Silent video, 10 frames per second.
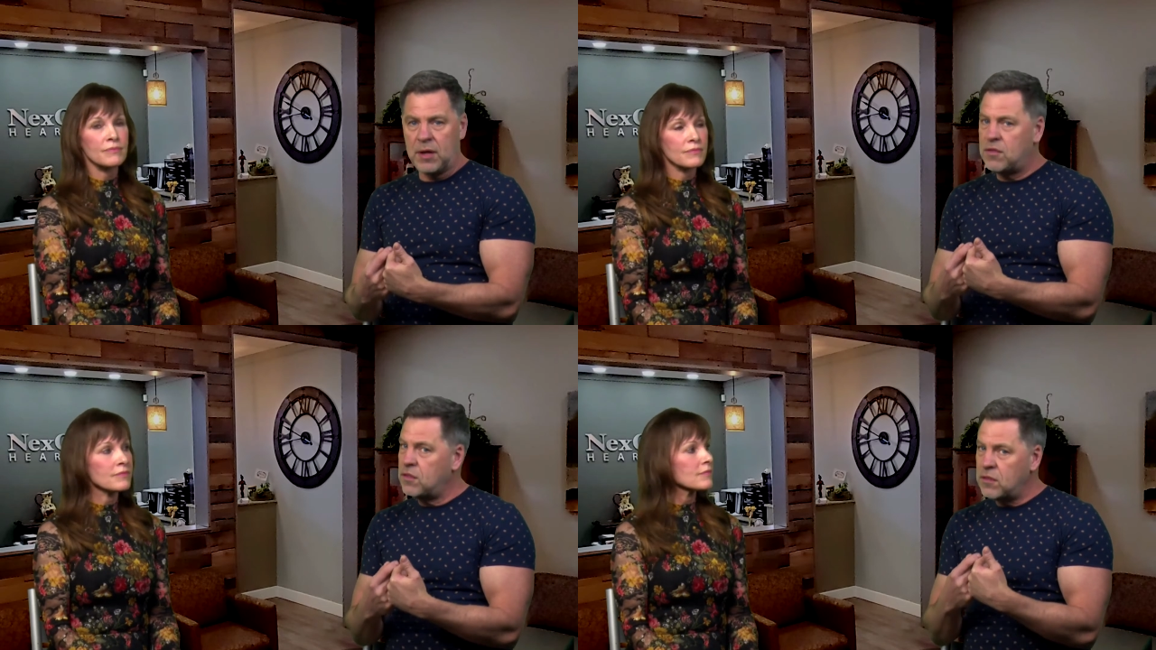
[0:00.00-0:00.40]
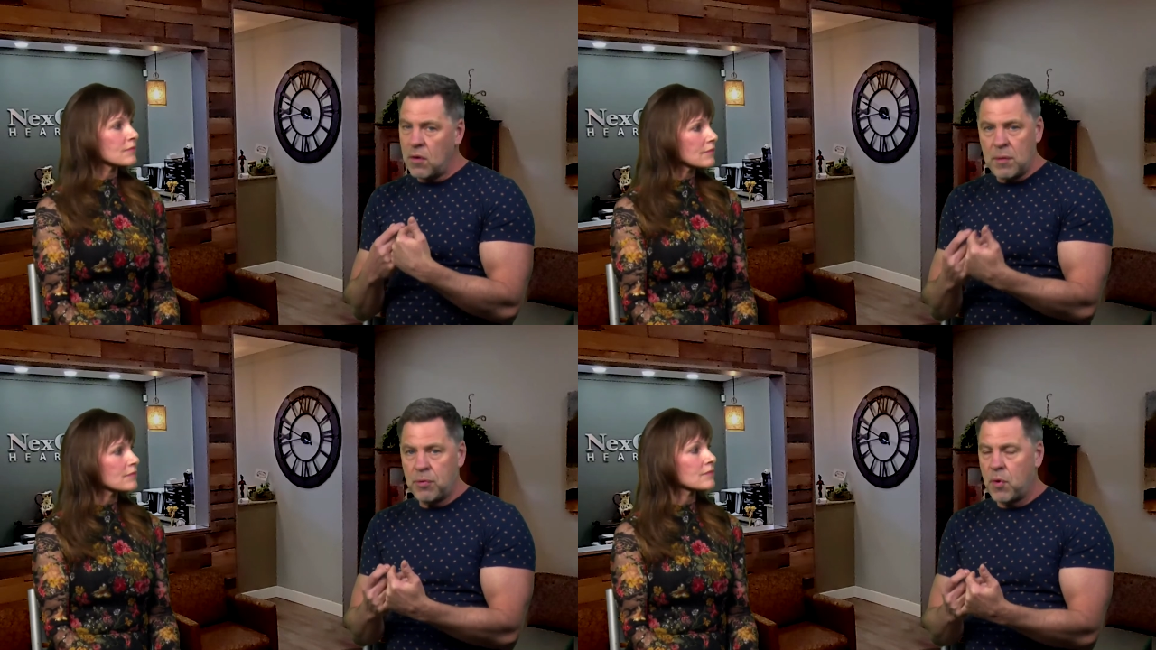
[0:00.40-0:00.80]
Speaker 1: It's
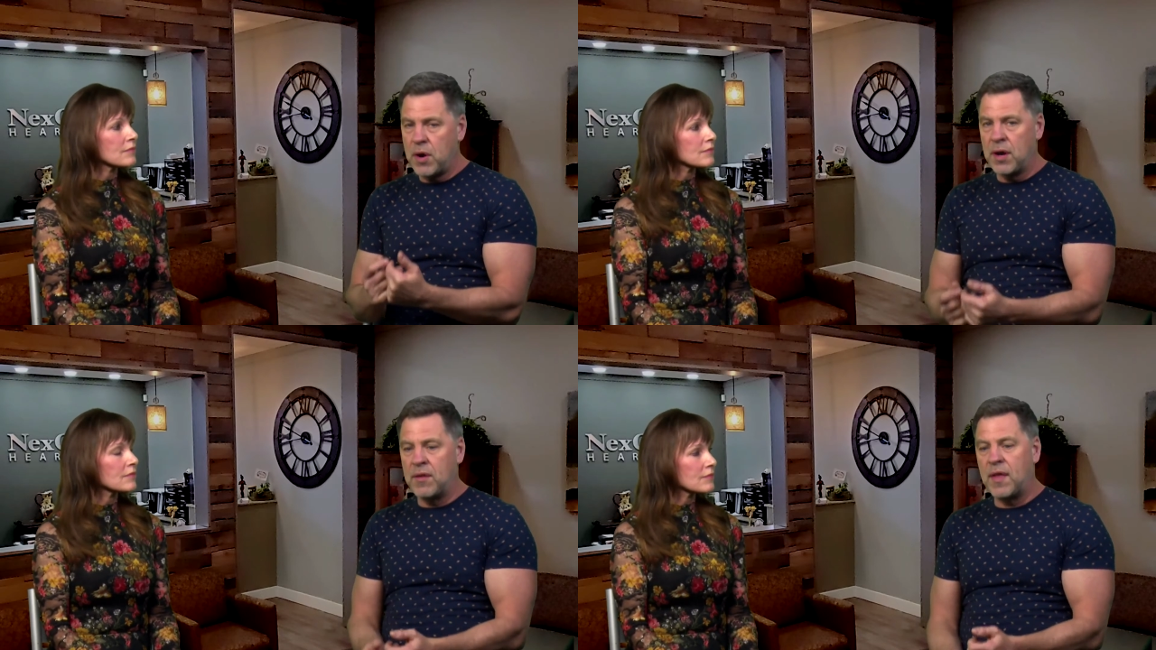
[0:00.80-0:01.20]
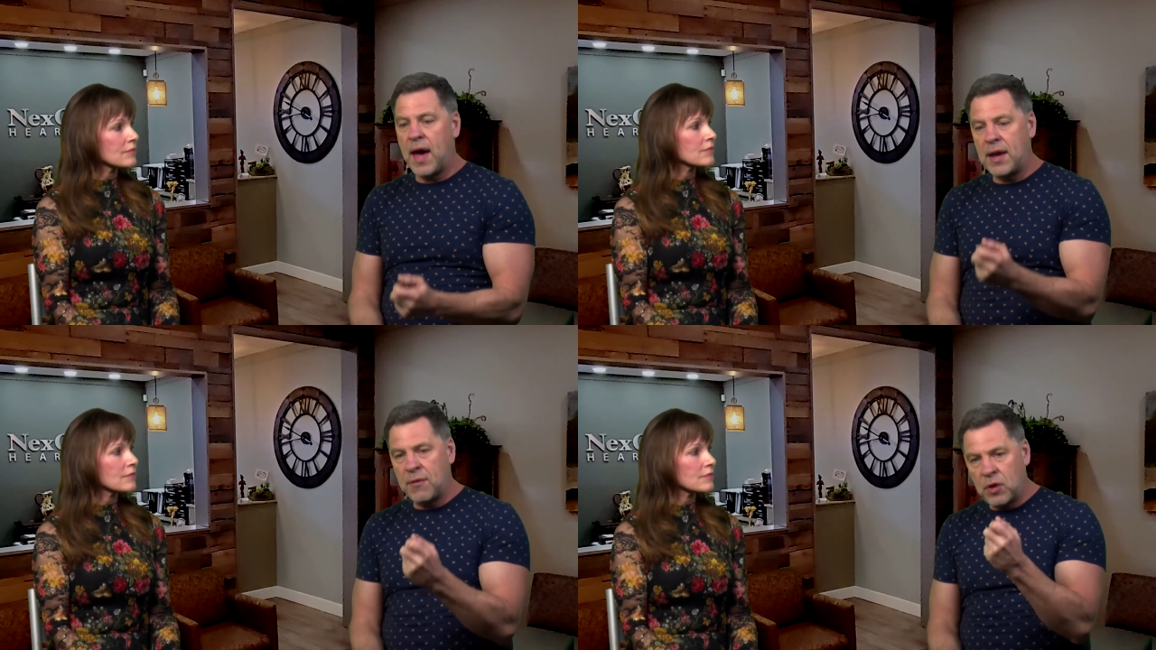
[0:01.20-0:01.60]
so important
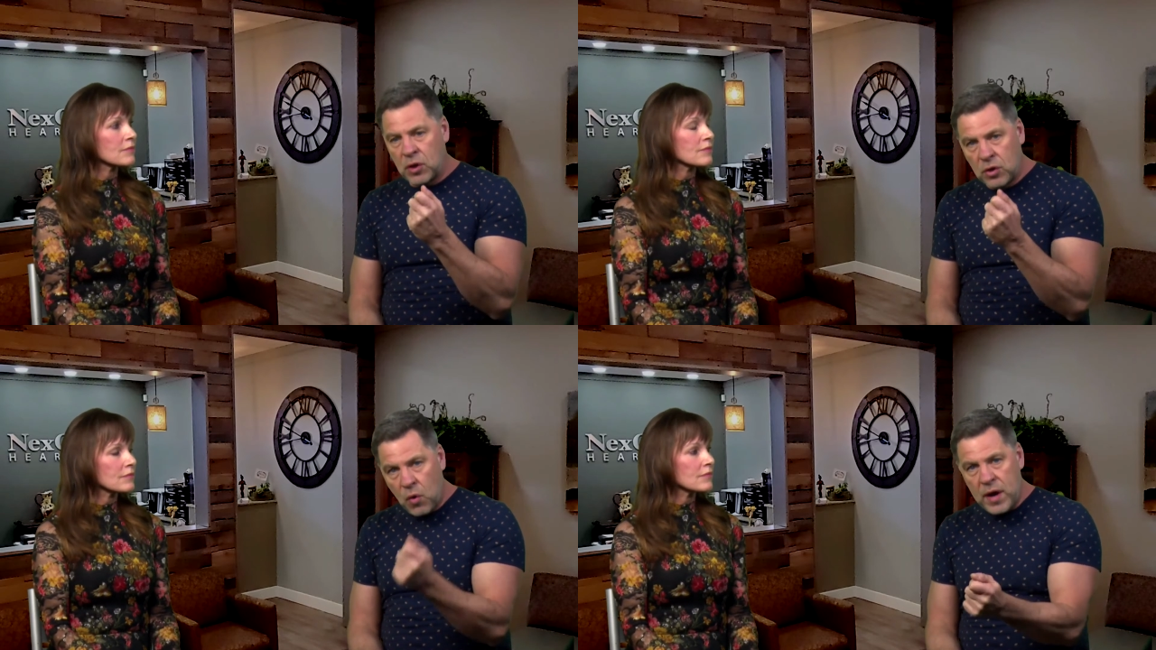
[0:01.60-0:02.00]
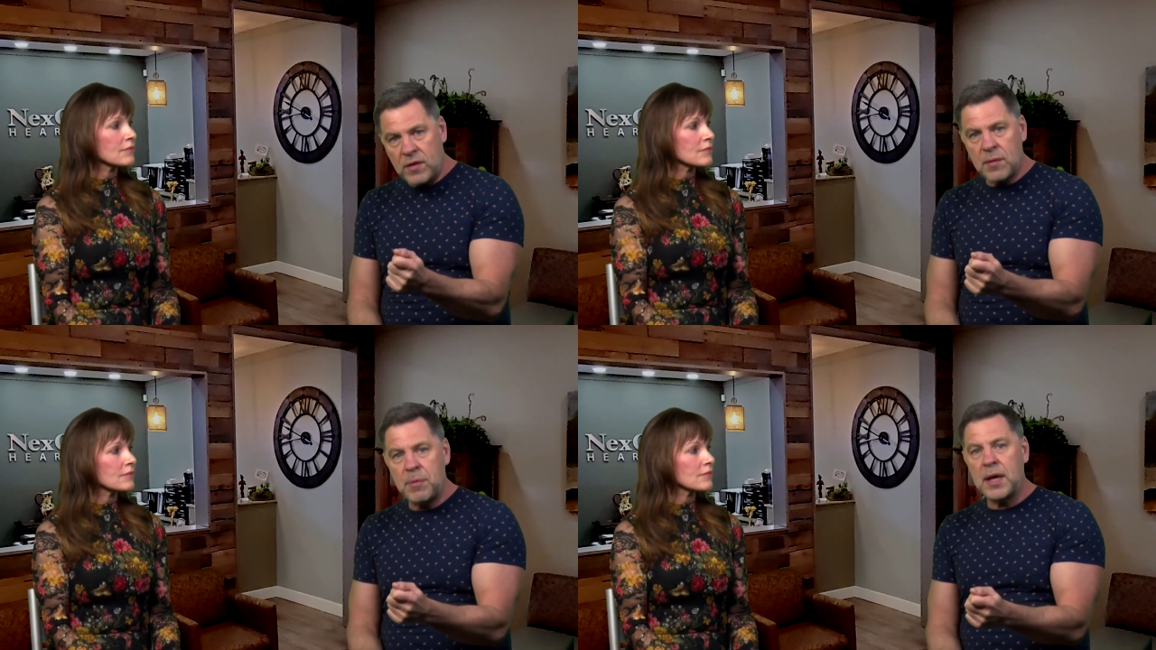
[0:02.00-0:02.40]
that if you're
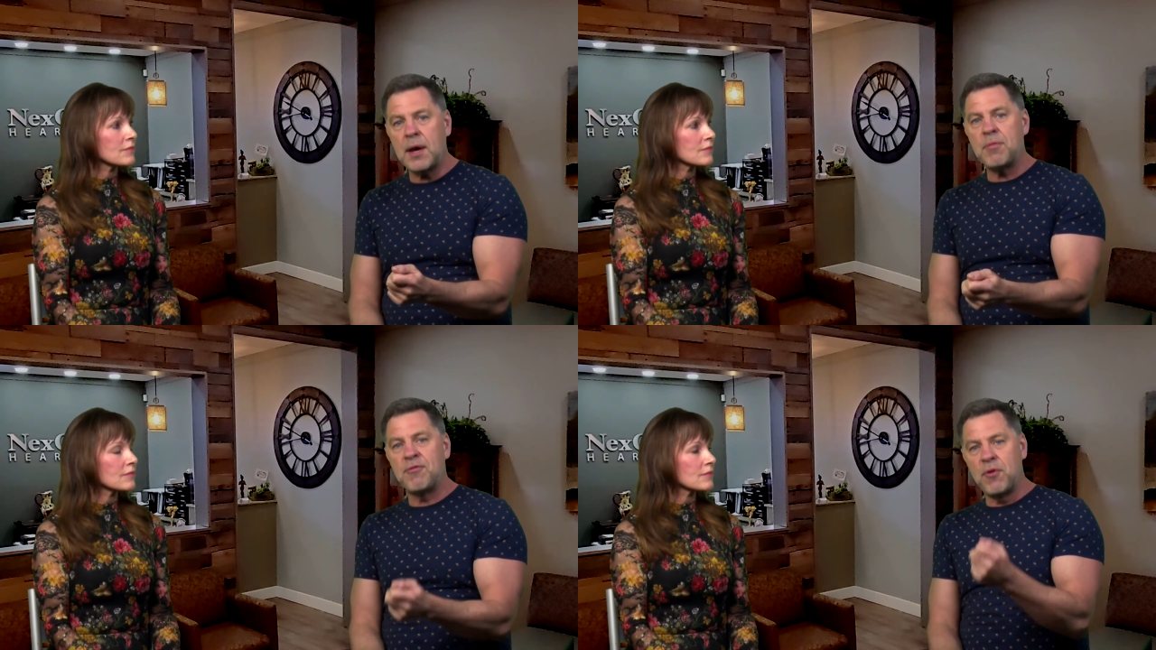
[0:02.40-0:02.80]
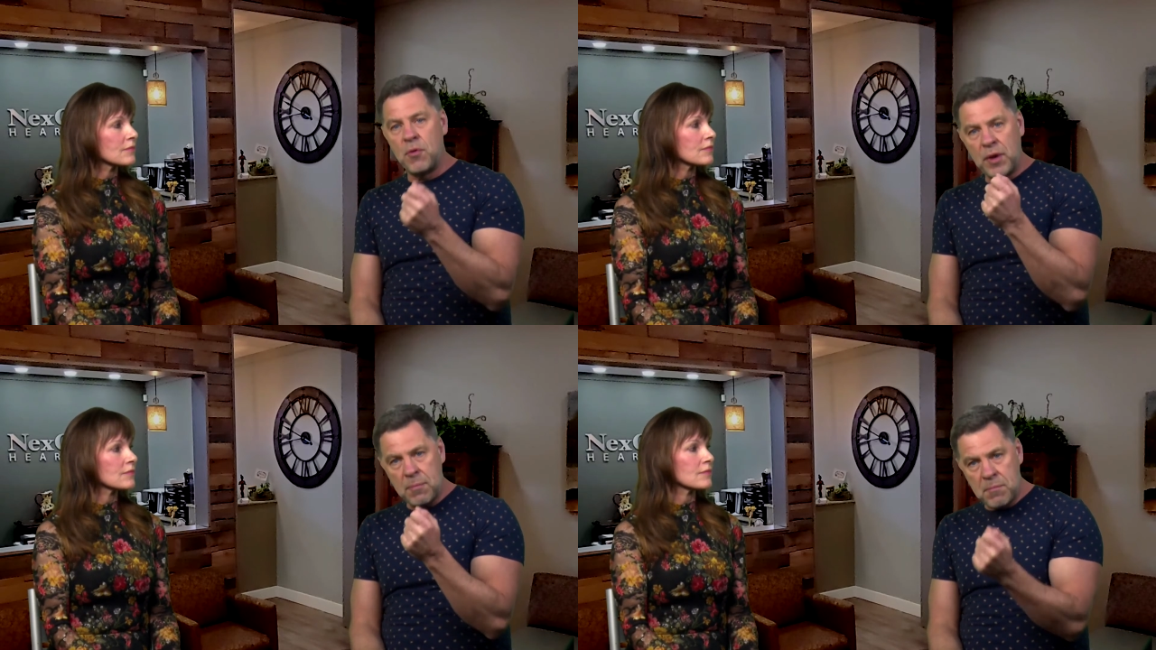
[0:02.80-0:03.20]
going to pick up the
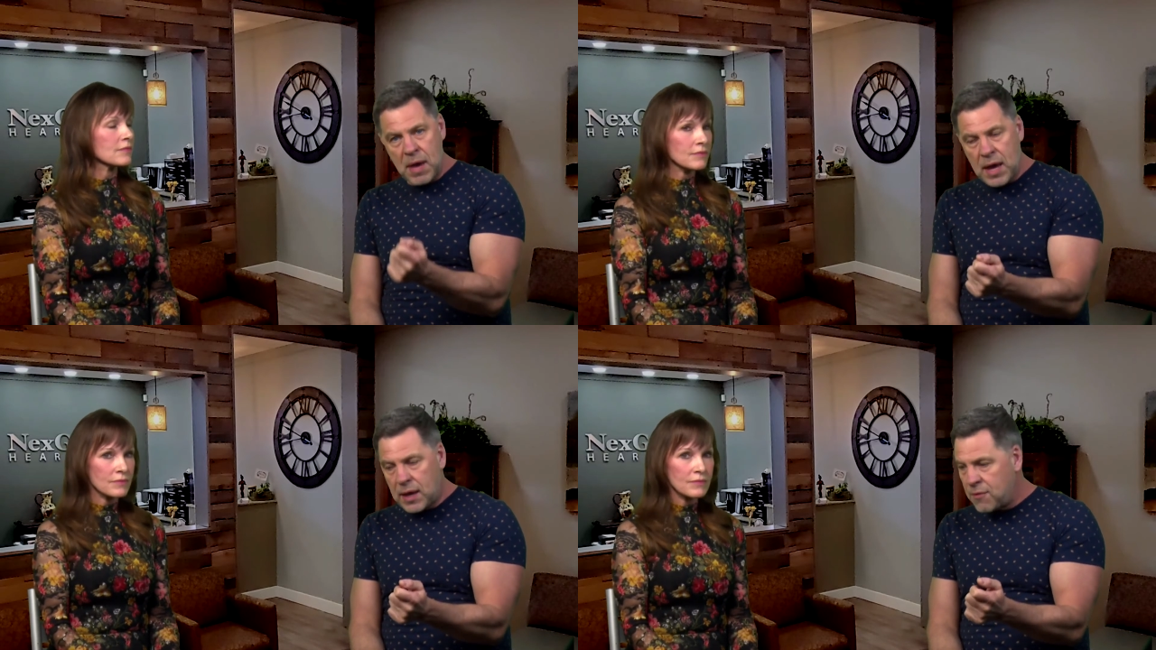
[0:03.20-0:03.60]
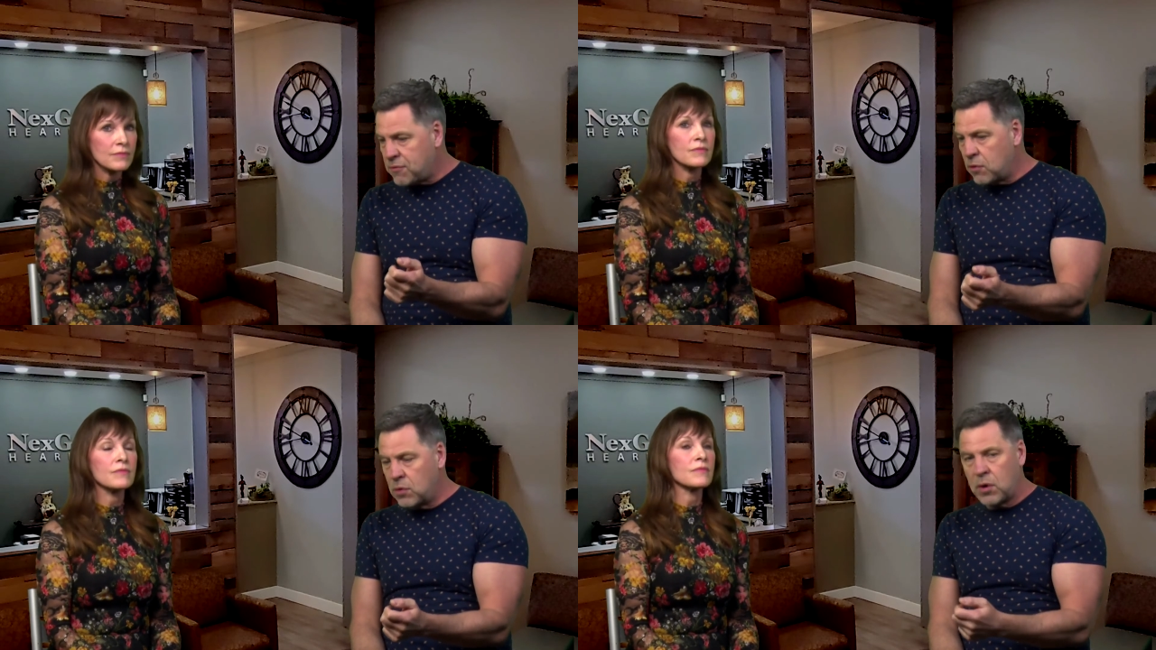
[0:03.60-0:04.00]
phone and make a
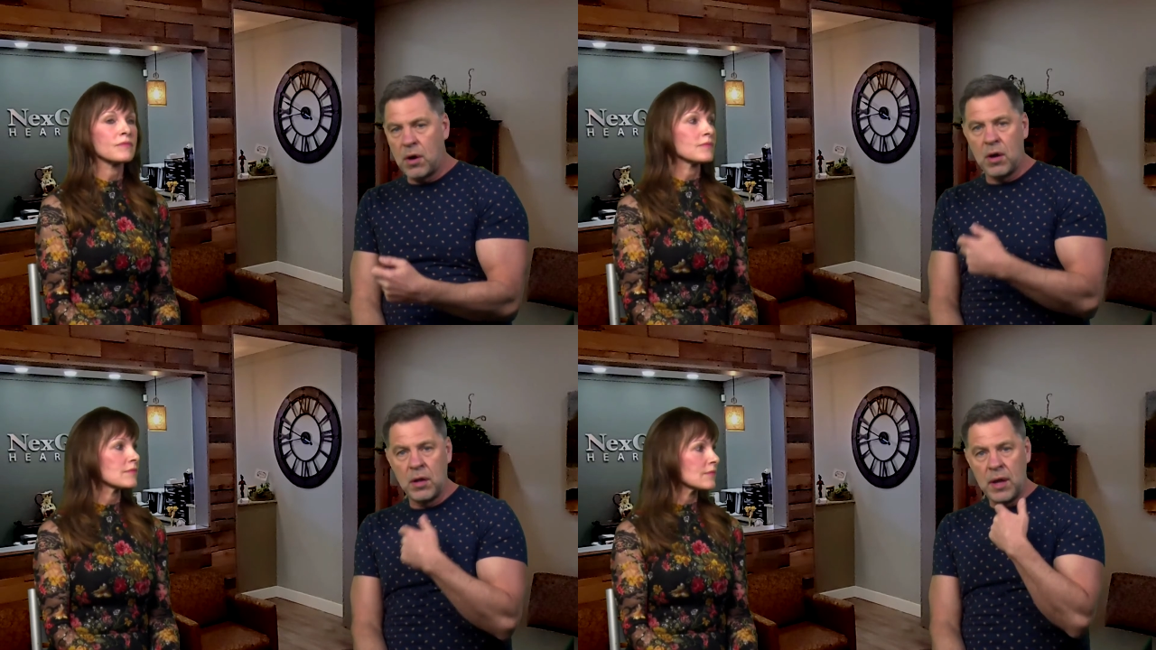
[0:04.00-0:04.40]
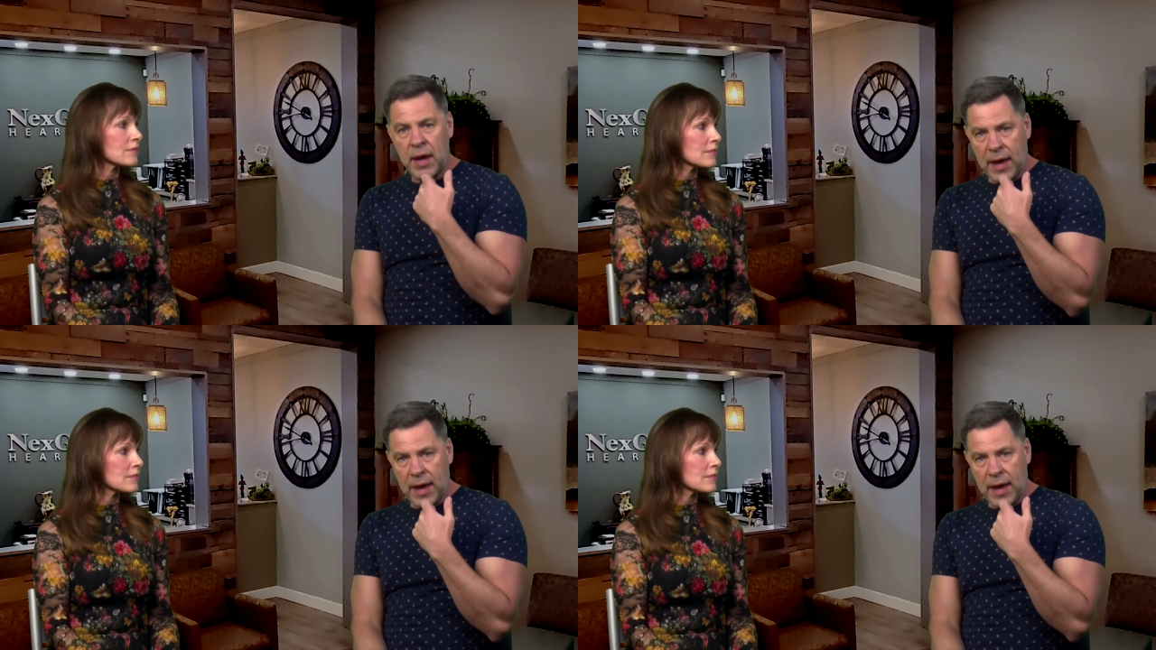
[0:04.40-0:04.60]
phone call